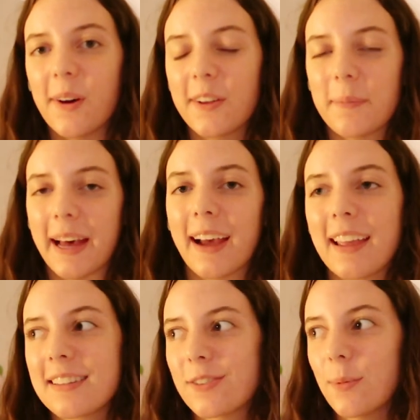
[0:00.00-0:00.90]
Welcome
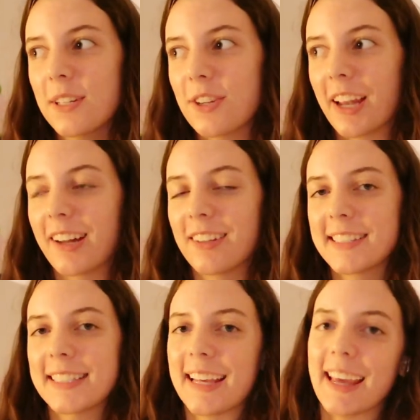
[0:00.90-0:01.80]
back to my channel.
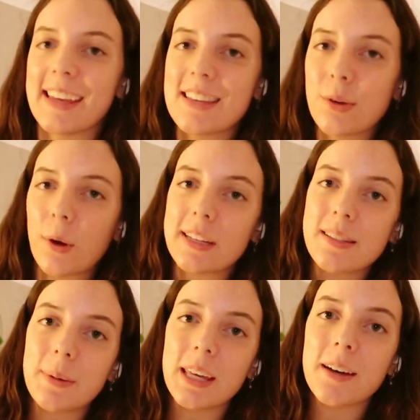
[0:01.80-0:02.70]
Today is going
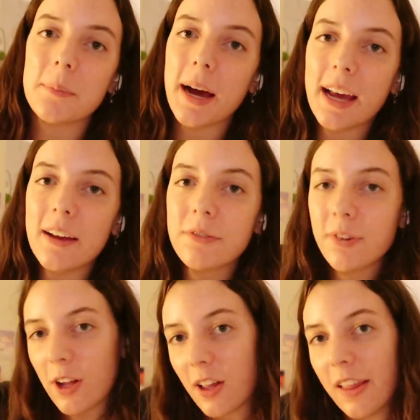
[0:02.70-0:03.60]
to be my
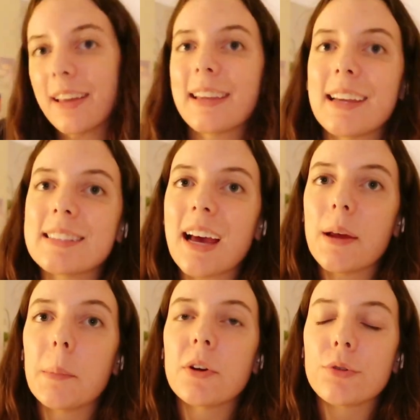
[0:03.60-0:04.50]
fall
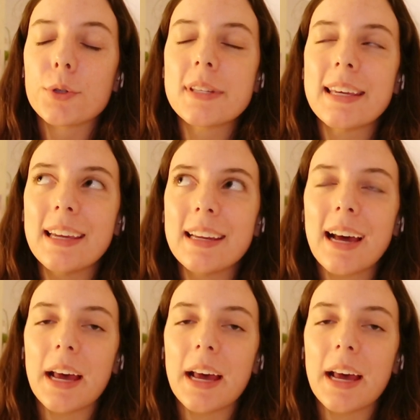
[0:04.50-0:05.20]
nighttime routine.